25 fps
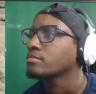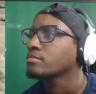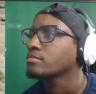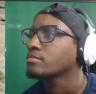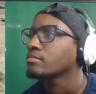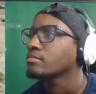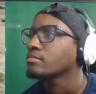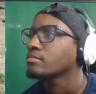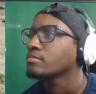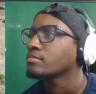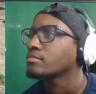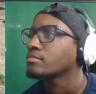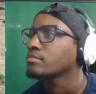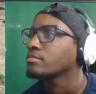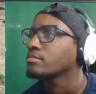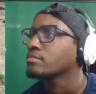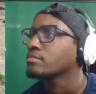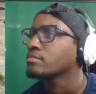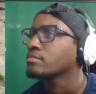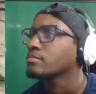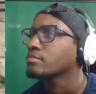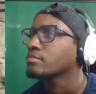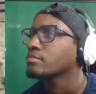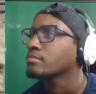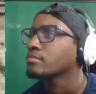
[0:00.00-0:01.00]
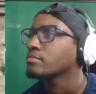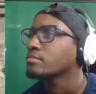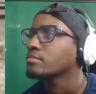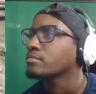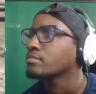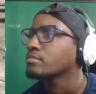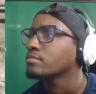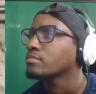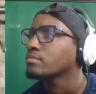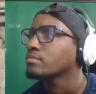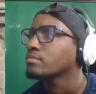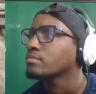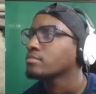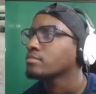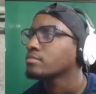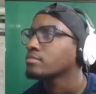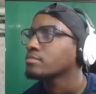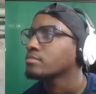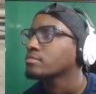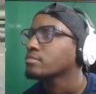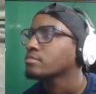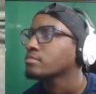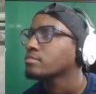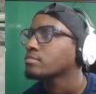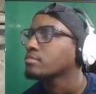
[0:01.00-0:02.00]

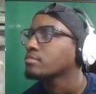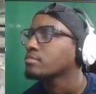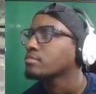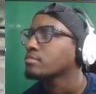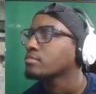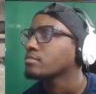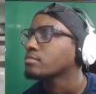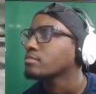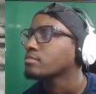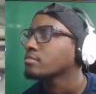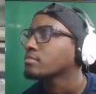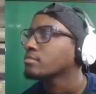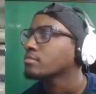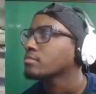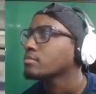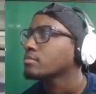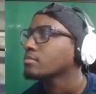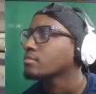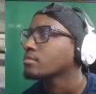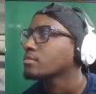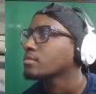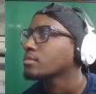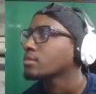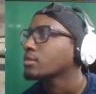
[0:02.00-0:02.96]
Nothing is said.